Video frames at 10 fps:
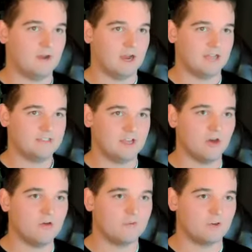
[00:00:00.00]
I'd say
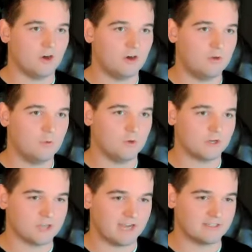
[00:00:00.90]
overall we're
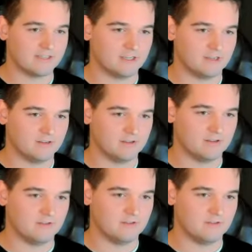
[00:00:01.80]
attracting
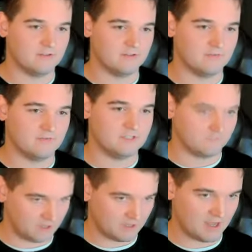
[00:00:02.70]

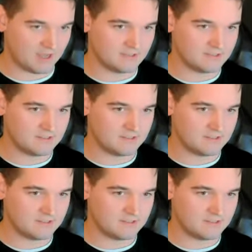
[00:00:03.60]
different clients.